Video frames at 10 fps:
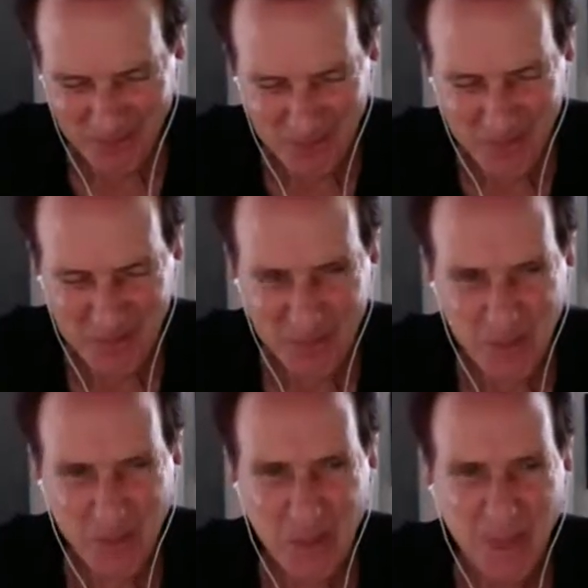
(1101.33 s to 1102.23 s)

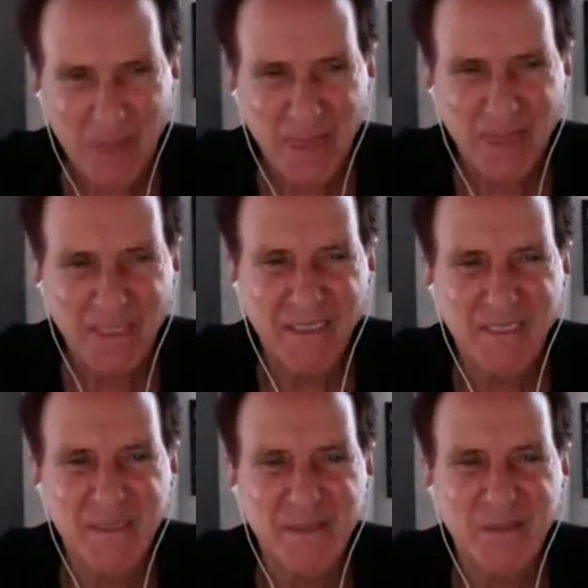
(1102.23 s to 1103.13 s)

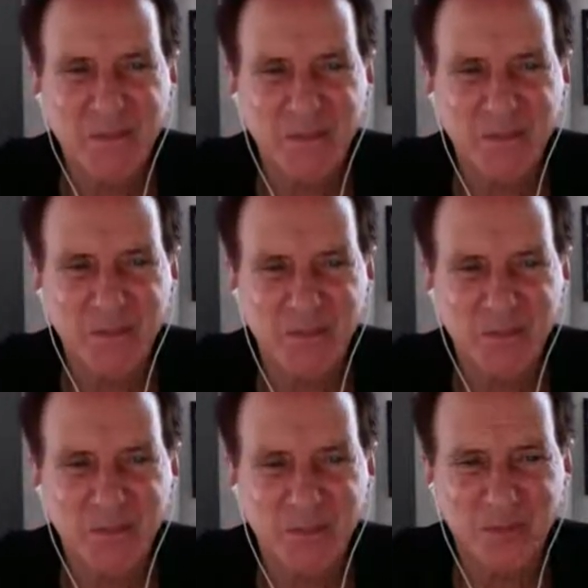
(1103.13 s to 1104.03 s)

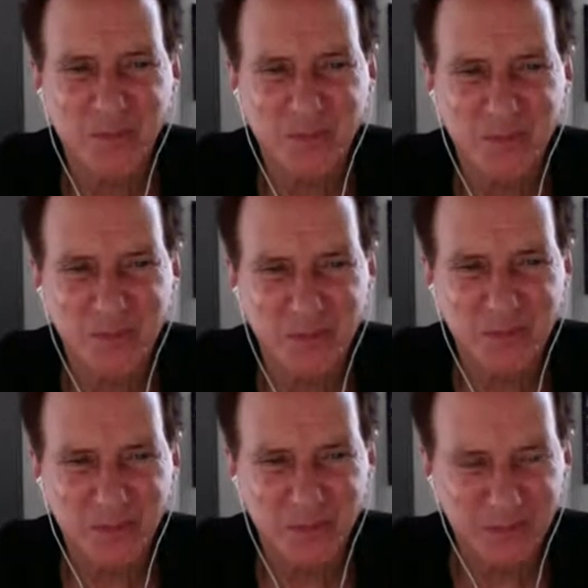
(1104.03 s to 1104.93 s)

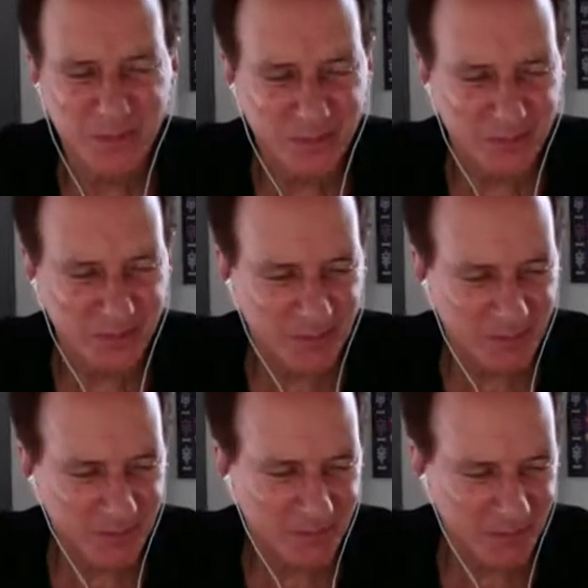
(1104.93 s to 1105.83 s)

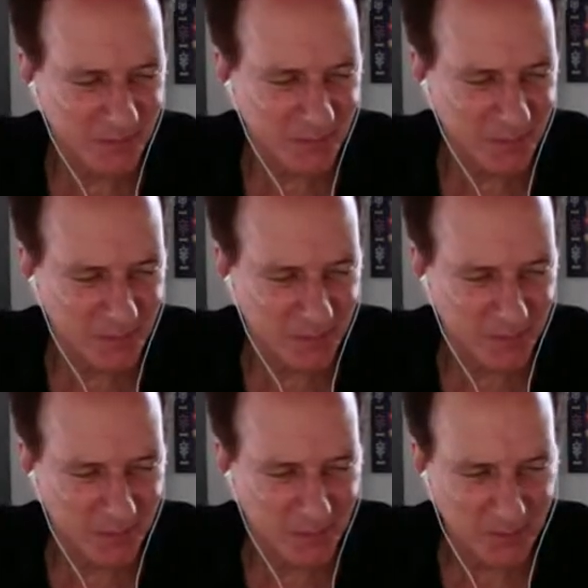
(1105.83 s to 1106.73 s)

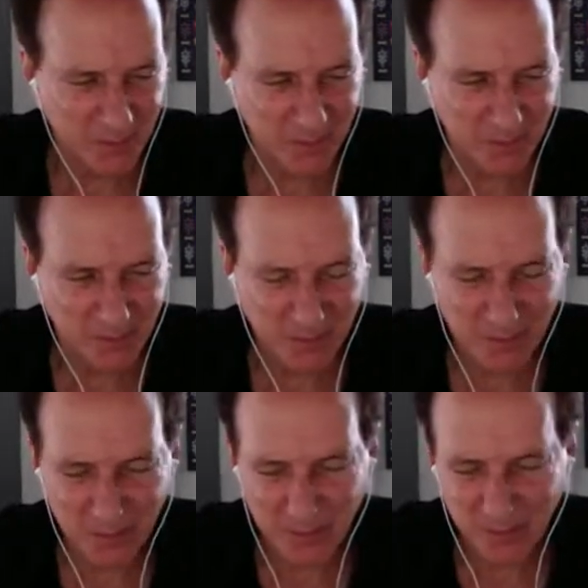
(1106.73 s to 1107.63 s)

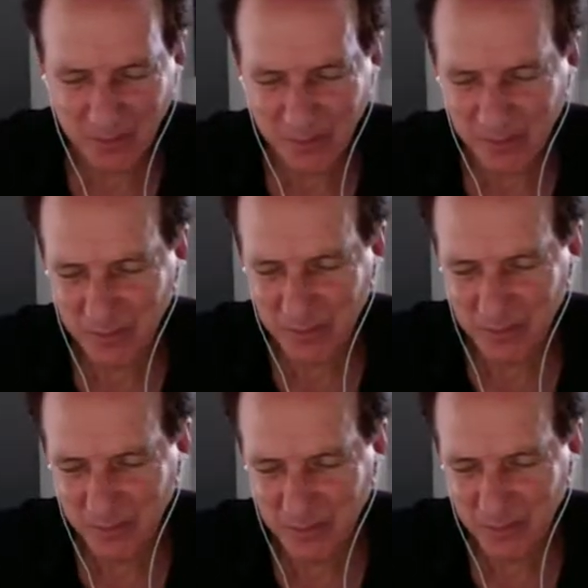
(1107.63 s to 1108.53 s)

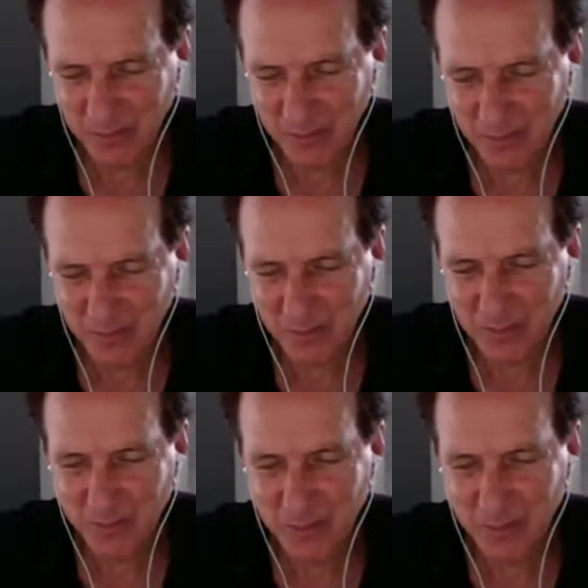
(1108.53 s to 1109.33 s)
(silent)